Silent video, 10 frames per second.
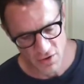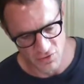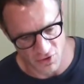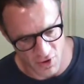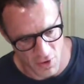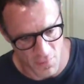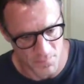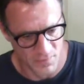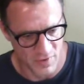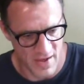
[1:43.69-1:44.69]

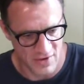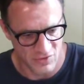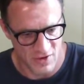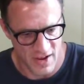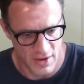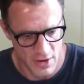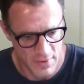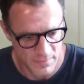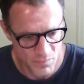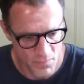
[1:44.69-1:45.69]
So that said,